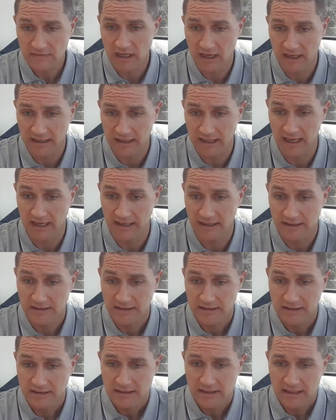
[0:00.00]
Okay.
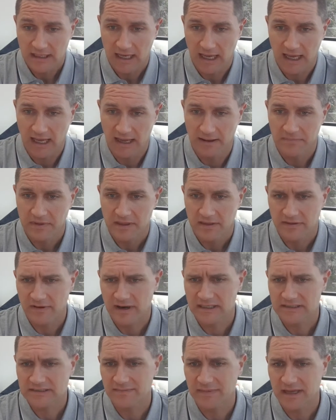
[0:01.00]
Um, there
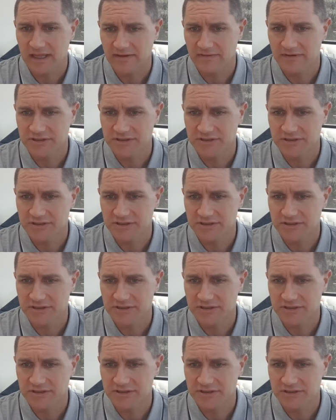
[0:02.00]
are some other